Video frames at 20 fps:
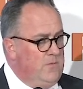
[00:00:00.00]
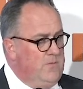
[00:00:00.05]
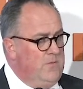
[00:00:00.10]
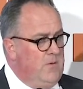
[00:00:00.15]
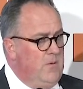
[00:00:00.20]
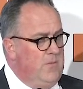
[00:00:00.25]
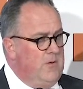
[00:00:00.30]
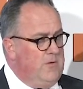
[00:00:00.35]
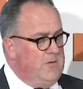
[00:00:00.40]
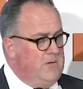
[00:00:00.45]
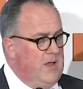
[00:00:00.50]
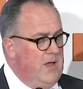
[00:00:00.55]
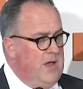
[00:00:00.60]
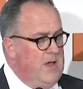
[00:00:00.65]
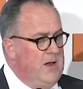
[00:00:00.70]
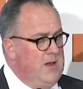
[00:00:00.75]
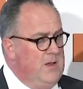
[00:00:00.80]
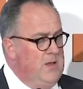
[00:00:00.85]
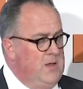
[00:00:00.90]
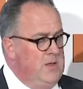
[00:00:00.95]
from the start,
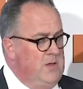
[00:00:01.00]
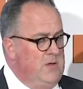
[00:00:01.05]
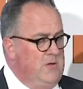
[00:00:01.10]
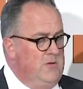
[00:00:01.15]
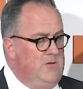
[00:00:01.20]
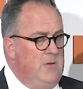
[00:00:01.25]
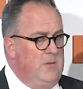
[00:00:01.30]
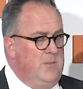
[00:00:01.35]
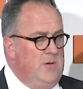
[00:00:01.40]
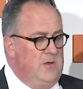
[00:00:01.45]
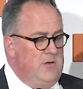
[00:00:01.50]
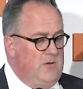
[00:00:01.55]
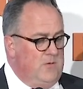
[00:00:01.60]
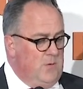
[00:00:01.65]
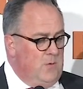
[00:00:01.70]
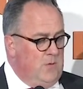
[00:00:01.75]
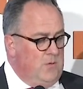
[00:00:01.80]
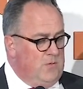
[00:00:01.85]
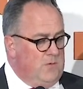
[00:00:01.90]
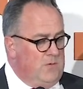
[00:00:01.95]
Tshipi is
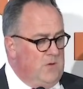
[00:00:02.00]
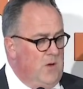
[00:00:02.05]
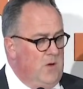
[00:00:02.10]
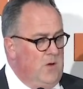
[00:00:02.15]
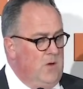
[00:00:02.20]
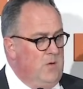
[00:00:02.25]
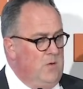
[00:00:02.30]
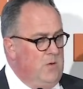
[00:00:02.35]
also